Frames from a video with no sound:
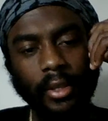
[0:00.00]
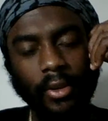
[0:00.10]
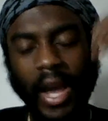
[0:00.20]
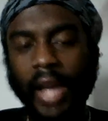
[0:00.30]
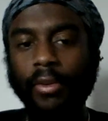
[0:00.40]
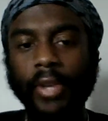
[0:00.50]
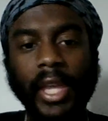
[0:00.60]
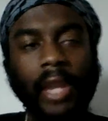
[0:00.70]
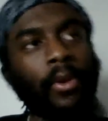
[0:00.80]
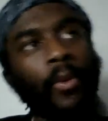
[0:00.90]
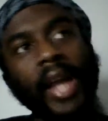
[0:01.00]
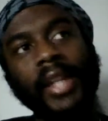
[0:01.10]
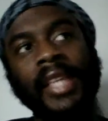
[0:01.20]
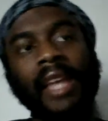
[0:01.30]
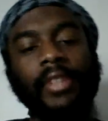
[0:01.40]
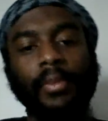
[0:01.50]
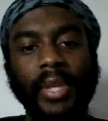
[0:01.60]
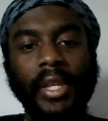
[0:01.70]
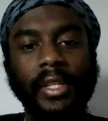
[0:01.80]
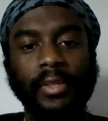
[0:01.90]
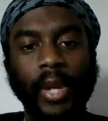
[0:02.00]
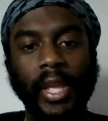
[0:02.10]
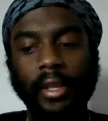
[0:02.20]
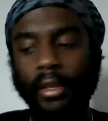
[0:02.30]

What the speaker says: I don't get it. Well, why does it have to be this way?